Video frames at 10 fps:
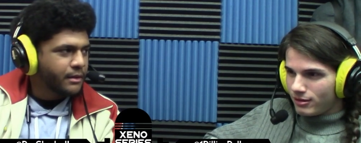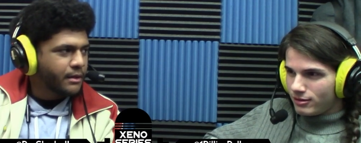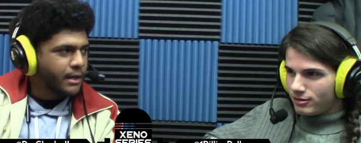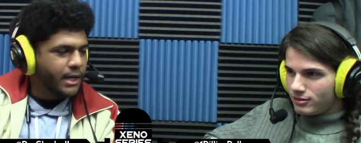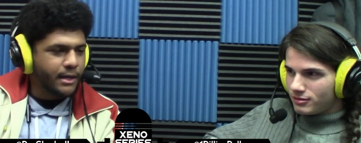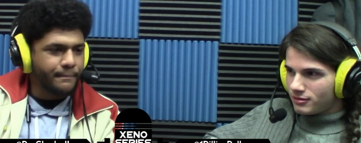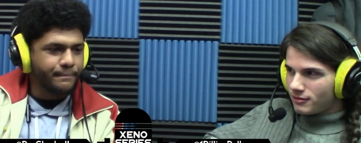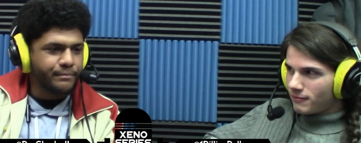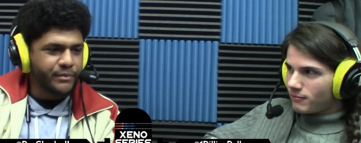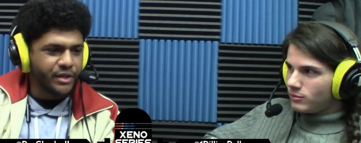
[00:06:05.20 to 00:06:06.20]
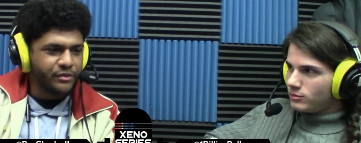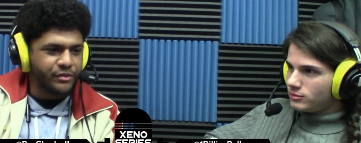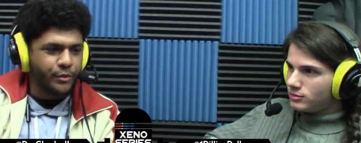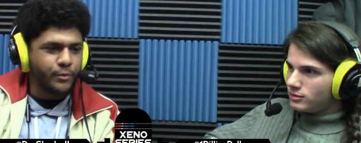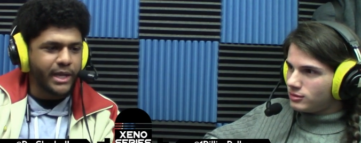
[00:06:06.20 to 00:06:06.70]
Speaker 1: Because
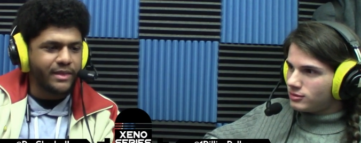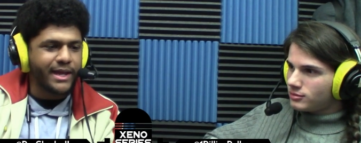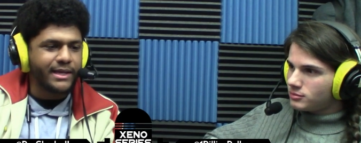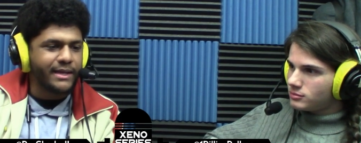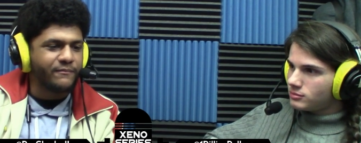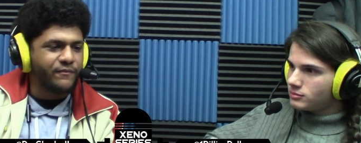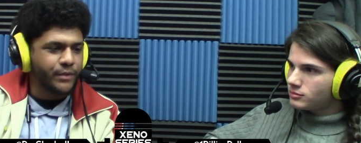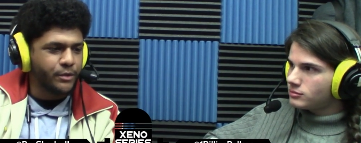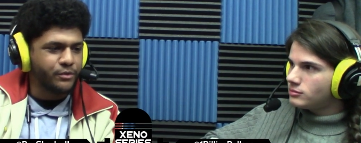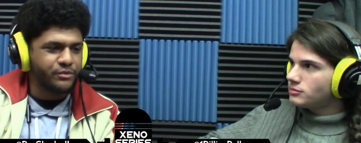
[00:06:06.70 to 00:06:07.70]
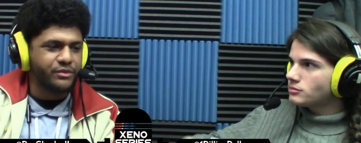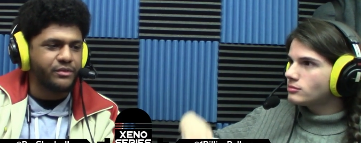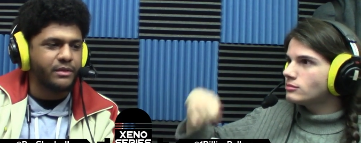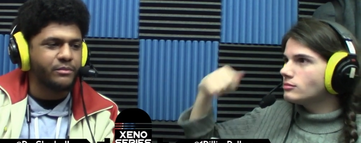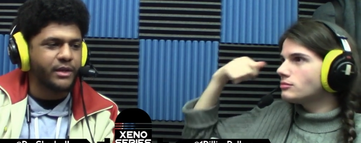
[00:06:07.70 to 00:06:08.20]
um, the way that game flows just
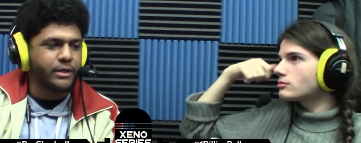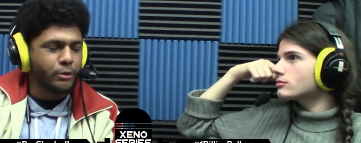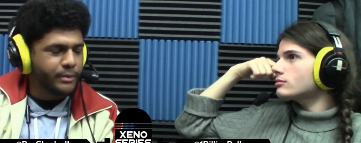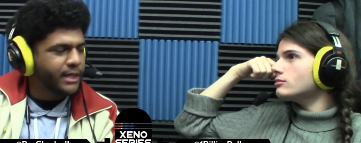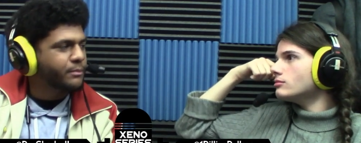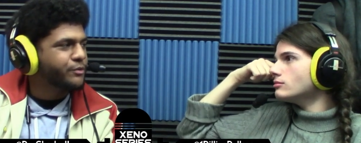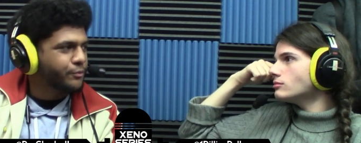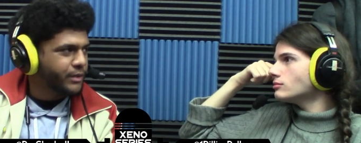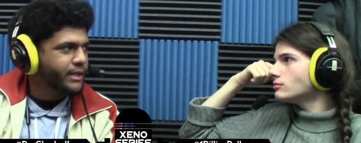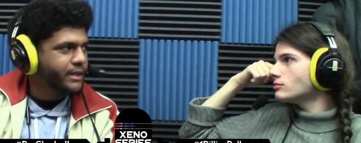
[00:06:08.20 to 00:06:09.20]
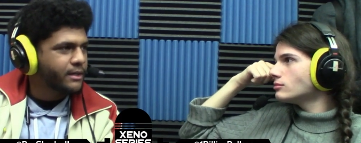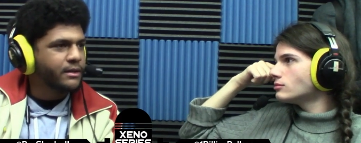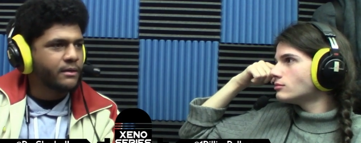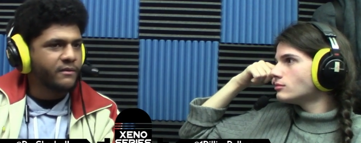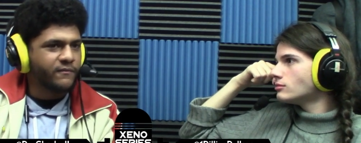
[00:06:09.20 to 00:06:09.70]
seems like he'll be able to really
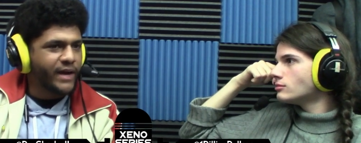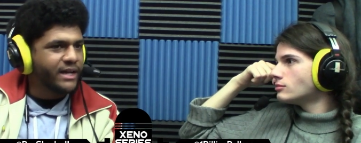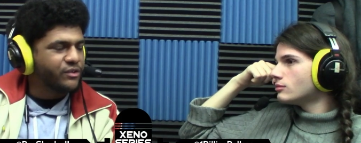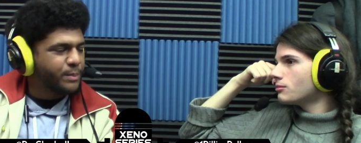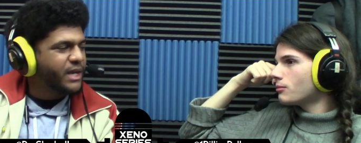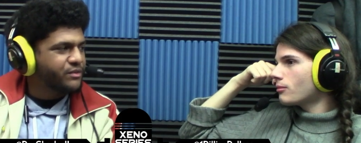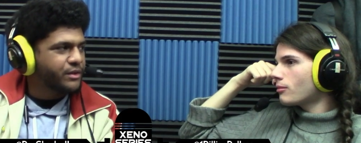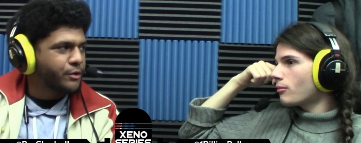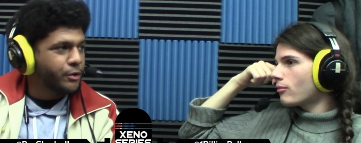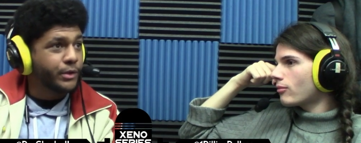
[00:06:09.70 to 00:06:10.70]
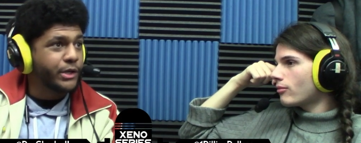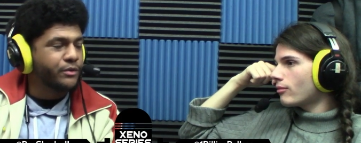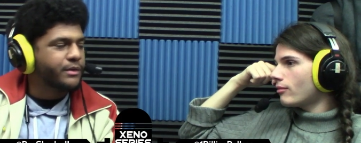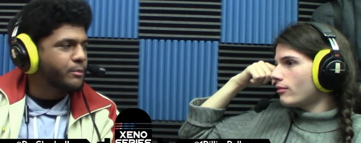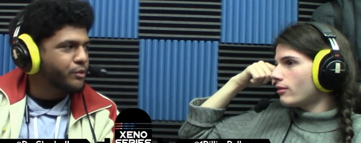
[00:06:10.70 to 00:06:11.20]
find his pacing
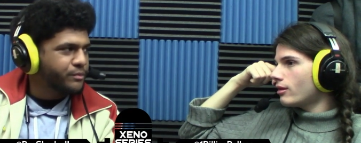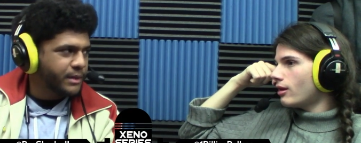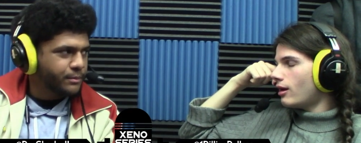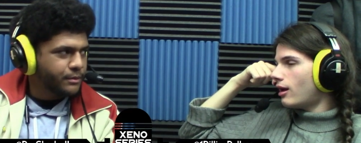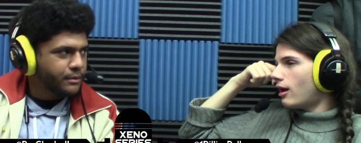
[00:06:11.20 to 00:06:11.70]
earlier than most people.